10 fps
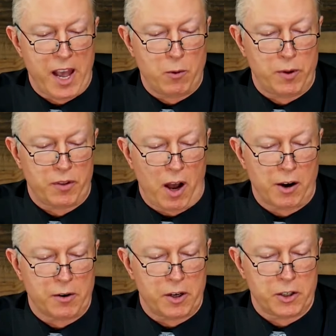and with
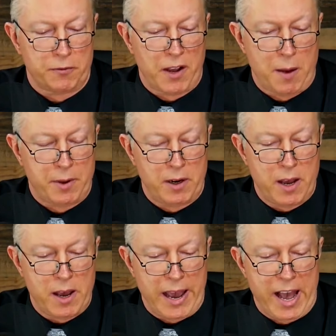hunger, there's your
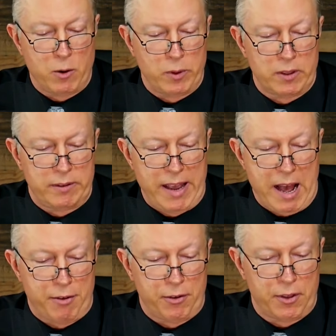famine, and with
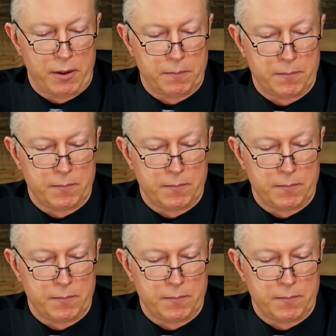death,